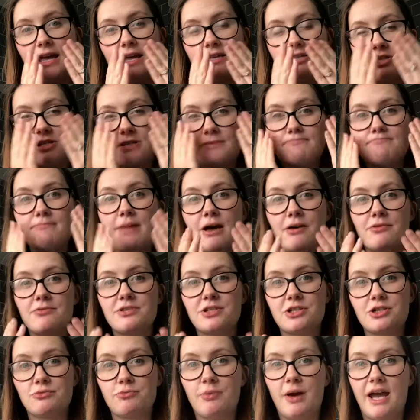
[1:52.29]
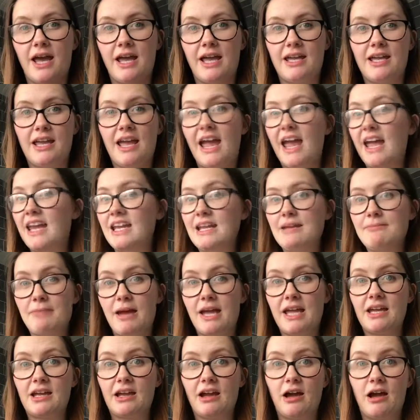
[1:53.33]
it just melts away any
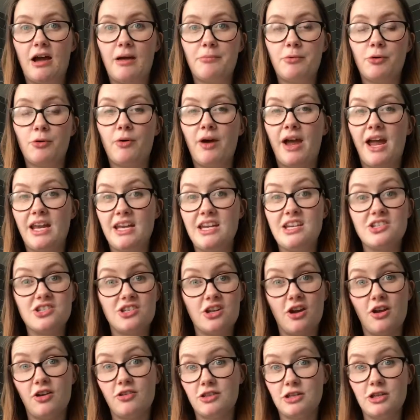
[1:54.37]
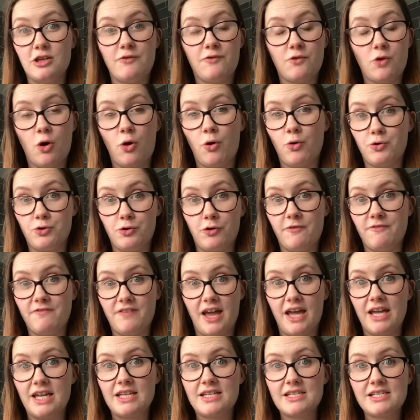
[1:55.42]
makeup or any dirt that you've got on your
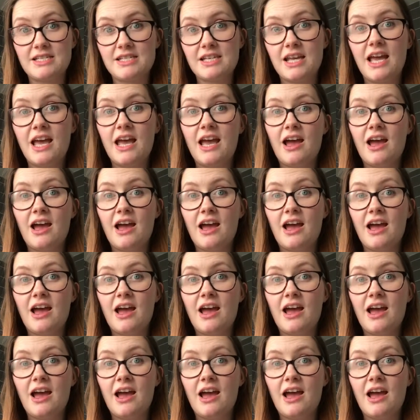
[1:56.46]
face.